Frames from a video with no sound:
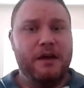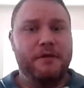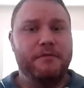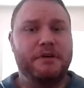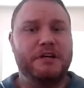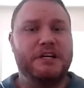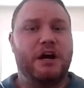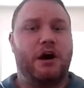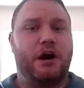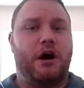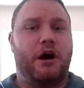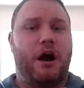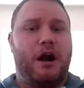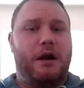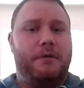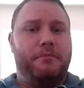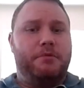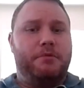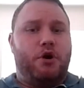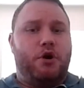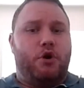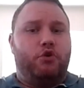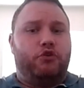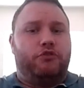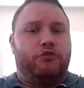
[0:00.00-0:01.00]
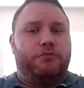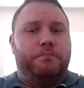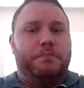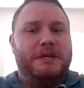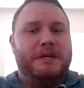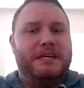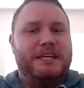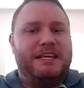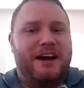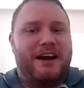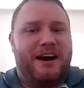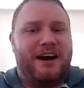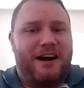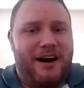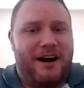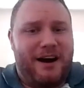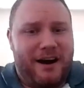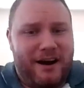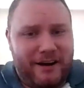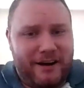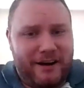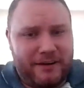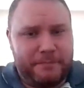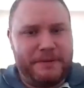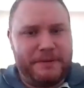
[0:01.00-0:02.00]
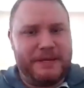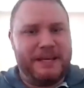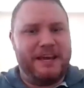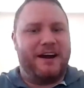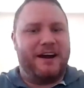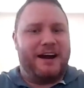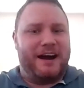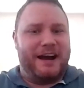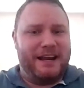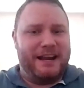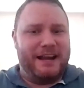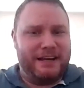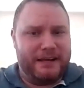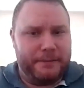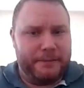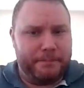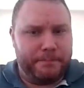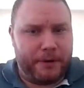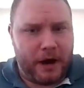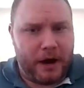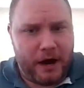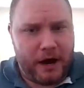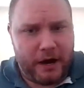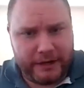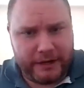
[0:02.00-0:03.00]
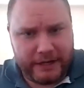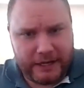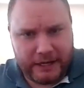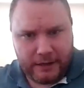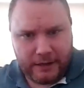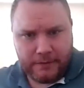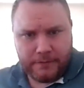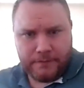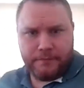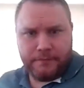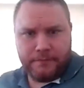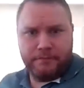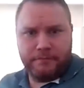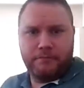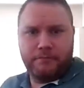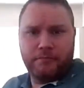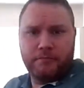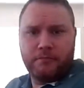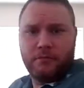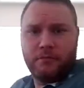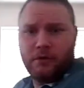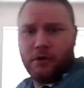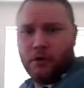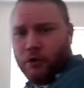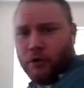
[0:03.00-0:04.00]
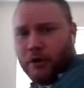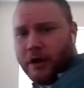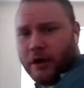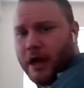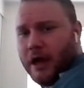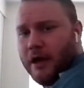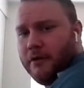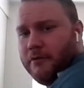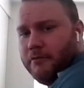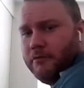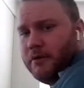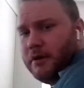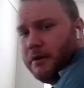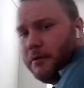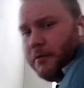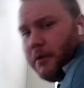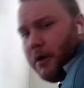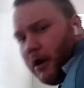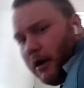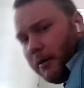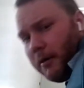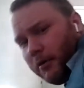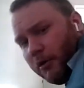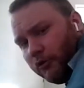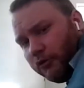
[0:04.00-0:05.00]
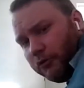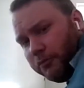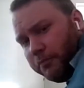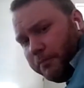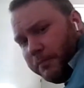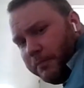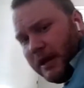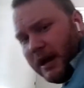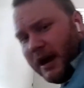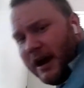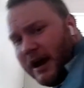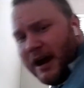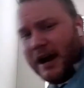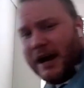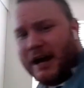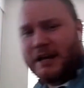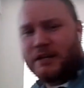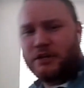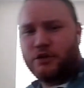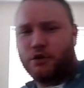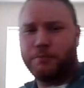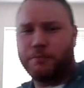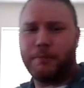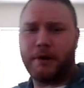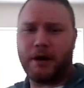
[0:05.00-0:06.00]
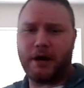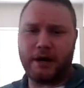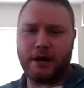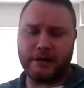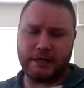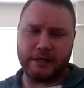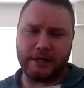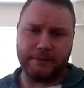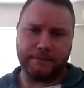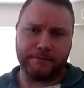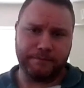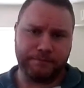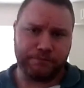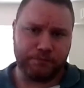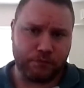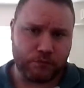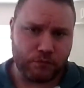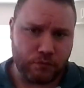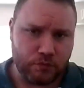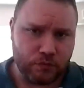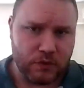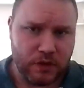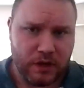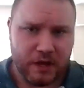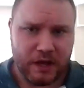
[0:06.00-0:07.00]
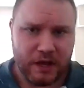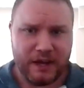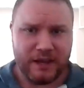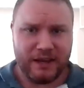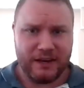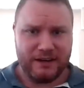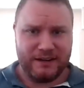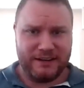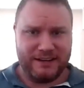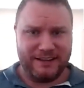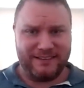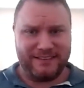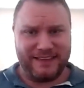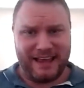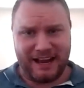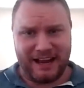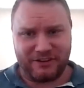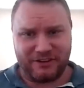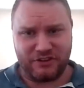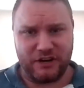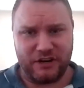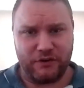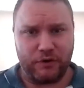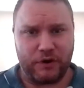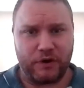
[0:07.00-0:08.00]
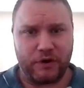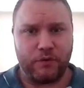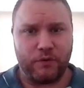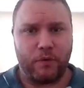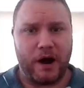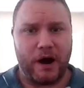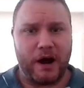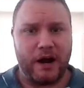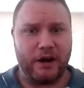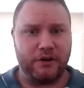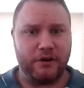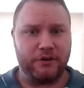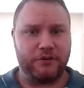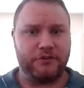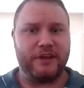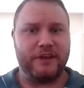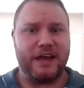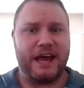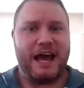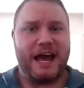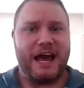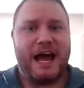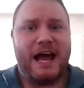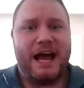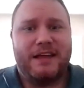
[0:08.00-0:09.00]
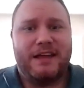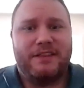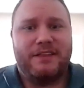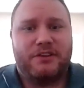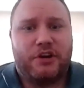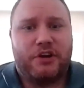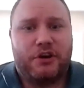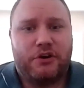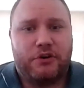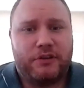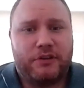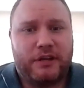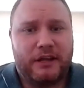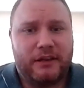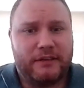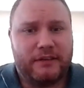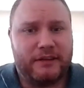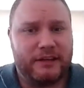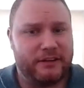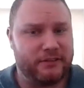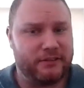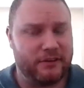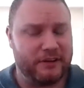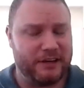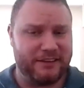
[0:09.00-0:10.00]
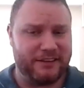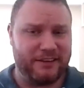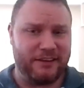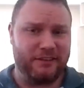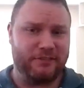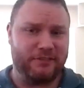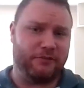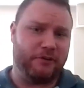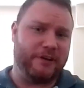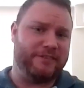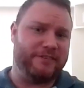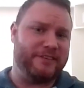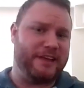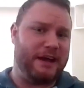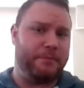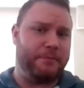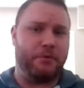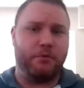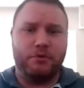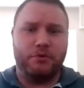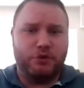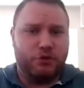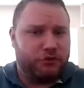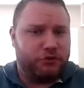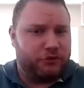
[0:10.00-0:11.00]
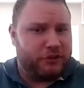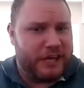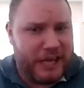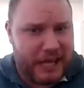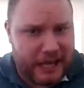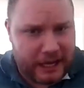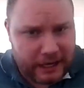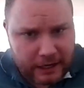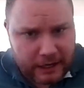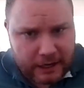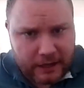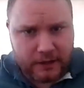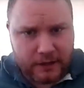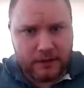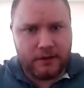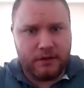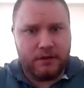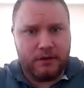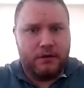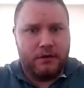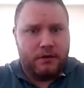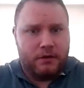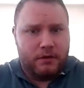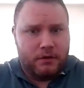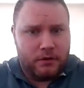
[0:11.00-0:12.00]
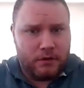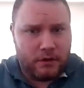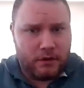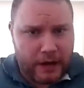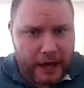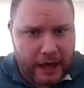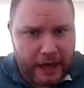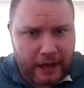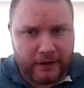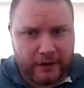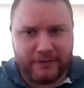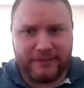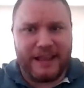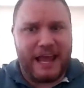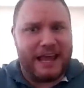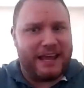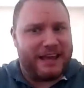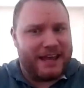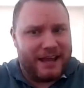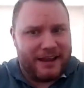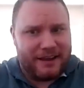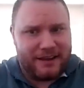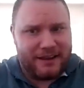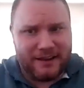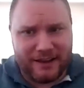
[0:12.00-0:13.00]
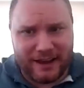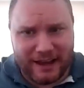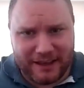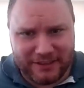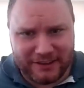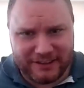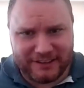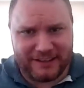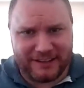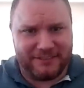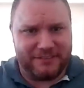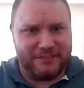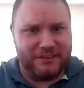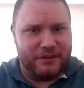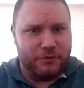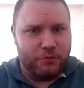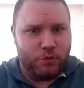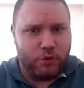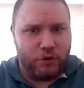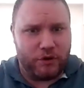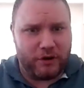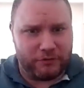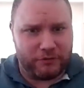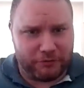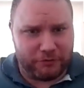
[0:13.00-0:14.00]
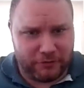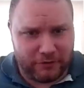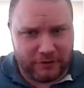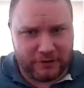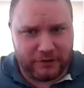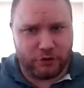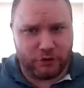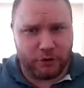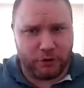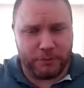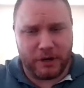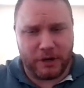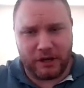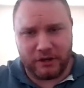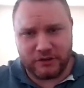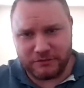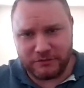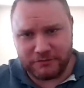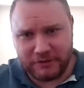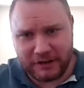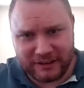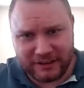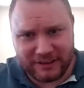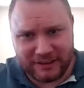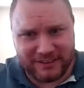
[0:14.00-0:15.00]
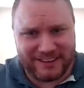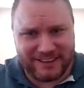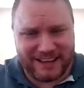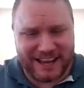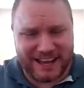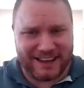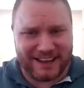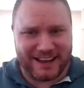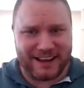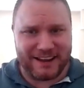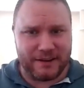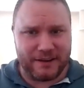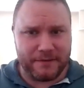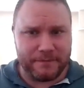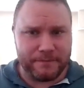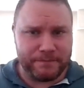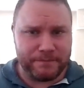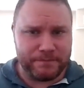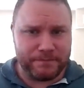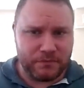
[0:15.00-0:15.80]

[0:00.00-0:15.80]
When the arm goes beyond, behind the body, okay? When the arm goes behind your body, this actually requires anterior tilting. So this is, for example, when you're skiing, staking. I think that's the word of terminology, but it's staking.